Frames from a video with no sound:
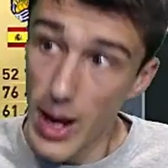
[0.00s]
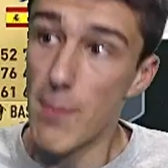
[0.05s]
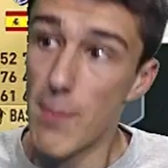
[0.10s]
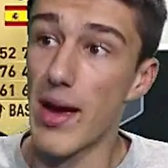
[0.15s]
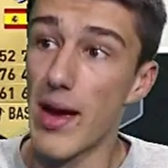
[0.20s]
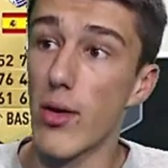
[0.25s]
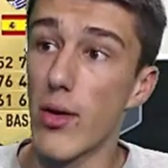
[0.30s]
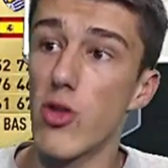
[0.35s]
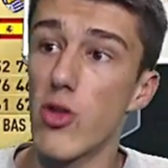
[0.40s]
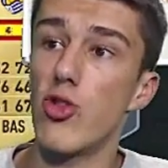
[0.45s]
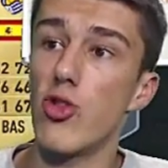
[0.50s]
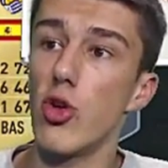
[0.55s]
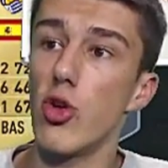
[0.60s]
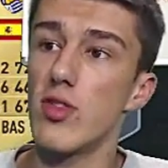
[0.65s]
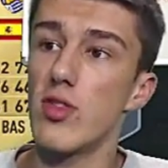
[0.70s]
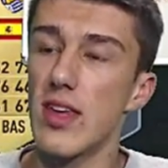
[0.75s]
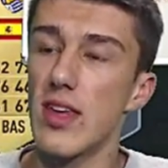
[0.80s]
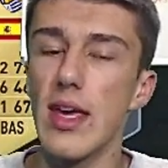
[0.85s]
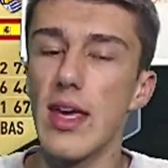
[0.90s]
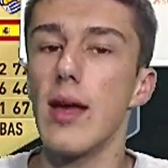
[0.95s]

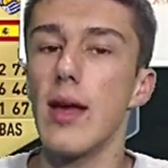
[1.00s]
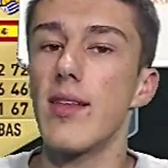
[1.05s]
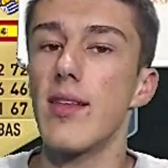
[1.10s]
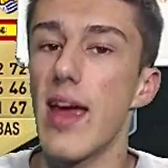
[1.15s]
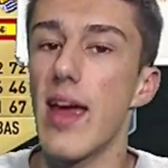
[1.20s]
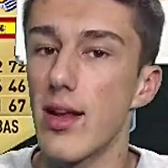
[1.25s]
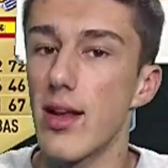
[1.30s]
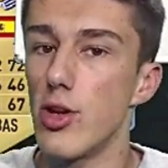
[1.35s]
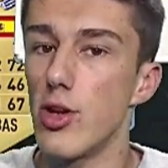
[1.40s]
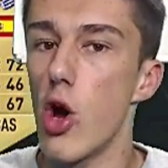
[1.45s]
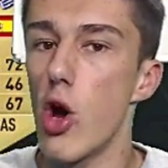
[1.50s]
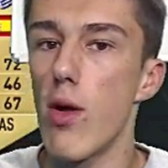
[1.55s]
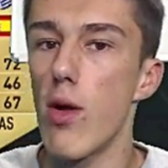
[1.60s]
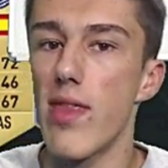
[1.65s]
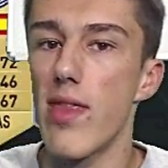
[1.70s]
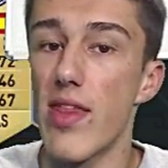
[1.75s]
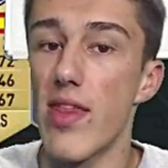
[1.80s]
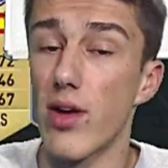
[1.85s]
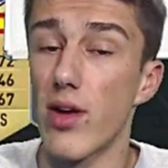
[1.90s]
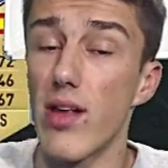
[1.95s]
Berezutsky, take note
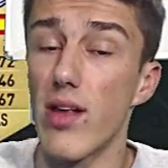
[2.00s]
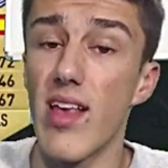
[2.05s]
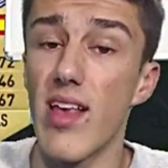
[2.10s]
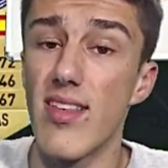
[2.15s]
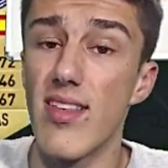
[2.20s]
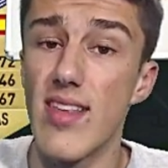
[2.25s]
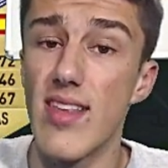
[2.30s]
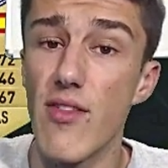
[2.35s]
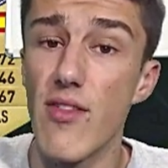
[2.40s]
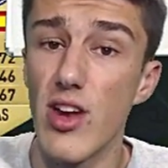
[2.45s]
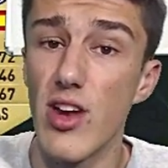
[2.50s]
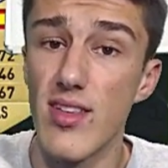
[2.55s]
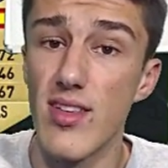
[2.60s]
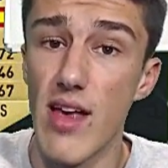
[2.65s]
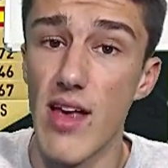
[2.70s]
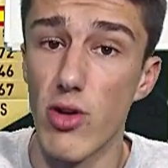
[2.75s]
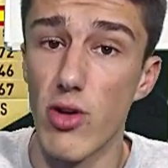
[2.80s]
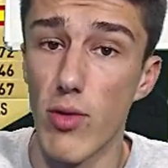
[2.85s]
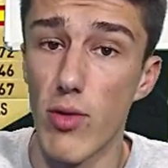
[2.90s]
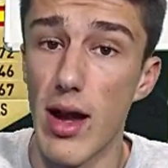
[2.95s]
that there is a
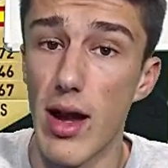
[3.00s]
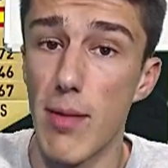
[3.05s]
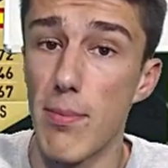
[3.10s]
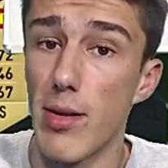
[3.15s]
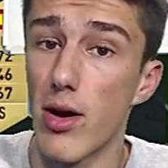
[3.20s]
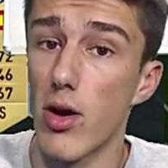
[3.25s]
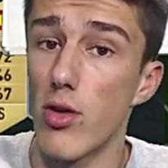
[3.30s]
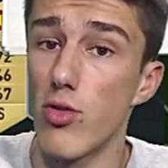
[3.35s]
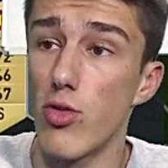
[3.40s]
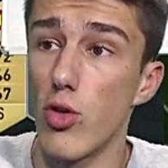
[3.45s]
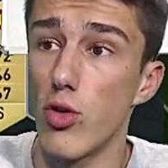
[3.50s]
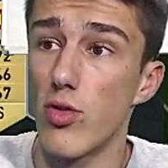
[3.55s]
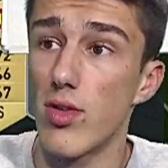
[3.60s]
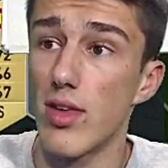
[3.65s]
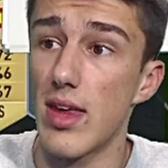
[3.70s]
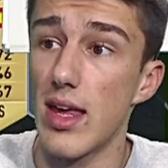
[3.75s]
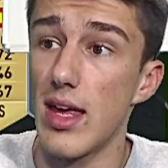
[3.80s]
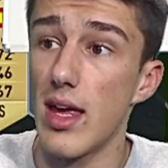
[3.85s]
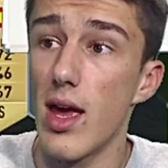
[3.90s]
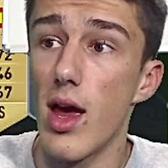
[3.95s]
77-rated
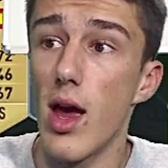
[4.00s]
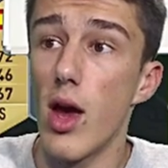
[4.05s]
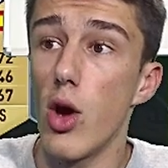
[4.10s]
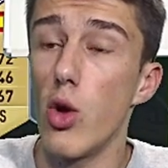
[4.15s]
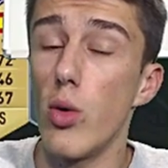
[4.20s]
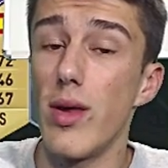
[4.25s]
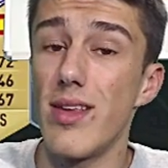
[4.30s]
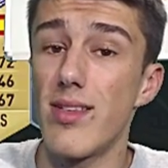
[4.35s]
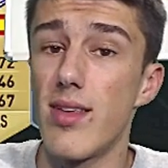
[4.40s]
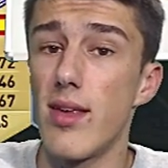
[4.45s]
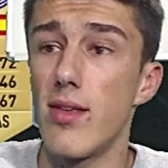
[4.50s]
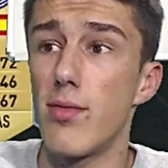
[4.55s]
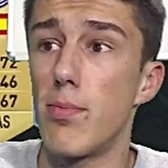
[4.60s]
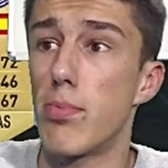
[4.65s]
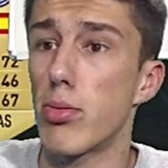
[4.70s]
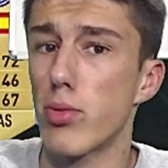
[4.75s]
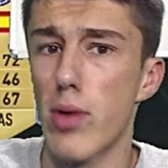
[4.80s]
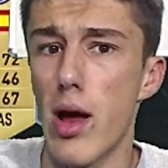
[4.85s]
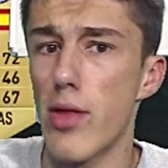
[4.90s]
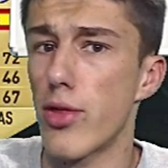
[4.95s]
Berezutsky who is his
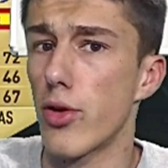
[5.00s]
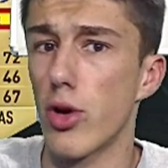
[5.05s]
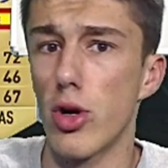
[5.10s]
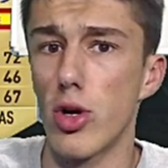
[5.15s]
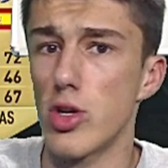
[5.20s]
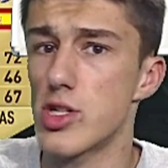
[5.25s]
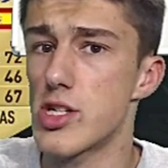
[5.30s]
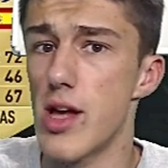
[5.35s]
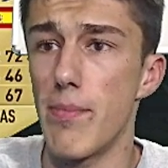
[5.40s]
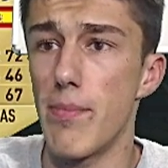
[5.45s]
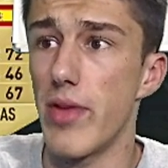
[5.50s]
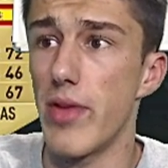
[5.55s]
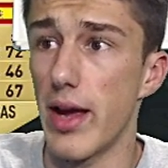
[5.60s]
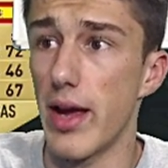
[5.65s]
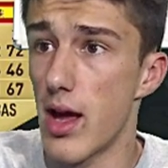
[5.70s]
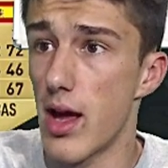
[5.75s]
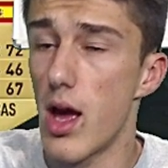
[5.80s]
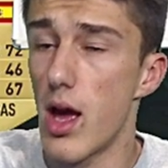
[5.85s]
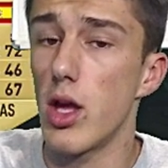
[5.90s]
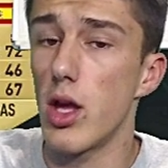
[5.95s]
brother or
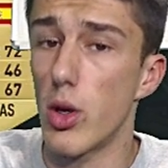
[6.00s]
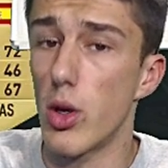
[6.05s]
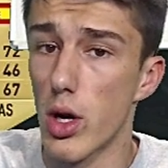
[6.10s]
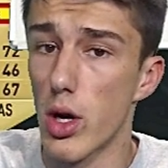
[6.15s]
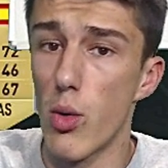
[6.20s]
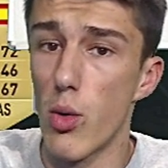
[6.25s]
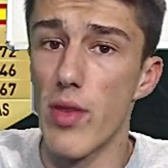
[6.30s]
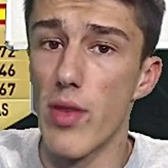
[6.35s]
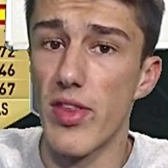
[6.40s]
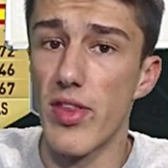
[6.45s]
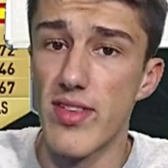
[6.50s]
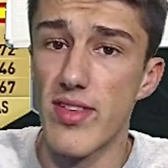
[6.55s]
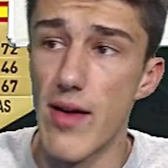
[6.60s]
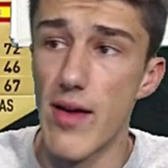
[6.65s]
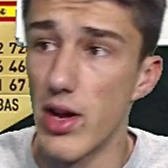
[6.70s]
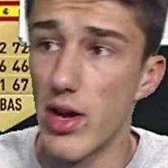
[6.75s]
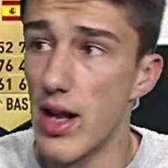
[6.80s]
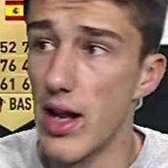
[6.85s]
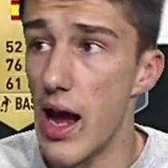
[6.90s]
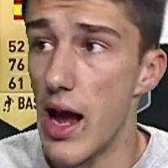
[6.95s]
something. You're going to want the
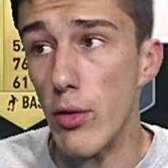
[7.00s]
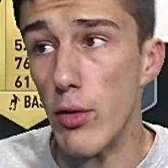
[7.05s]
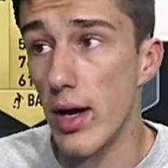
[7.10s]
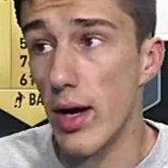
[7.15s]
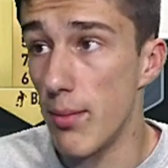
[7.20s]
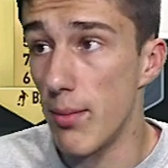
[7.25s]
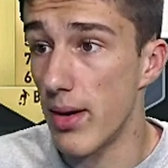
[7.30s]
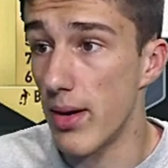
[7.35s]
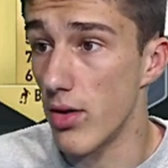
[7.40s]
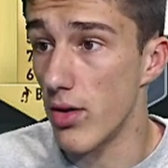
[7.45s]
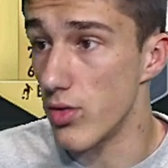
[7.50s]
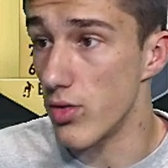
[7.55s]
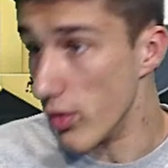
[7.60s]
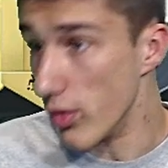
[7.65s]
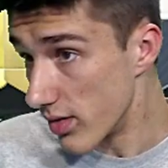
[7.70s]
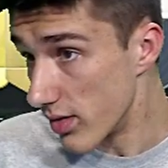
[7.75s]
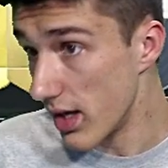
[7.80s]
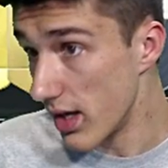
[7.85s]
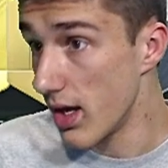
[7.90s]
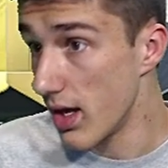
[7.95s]
79-rated
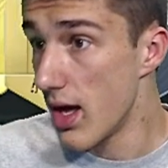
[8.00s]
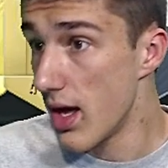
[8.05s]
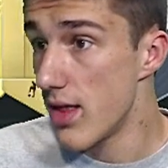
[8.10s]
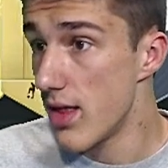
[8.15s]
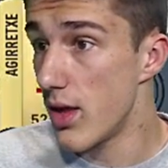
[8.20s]
Berezutsky.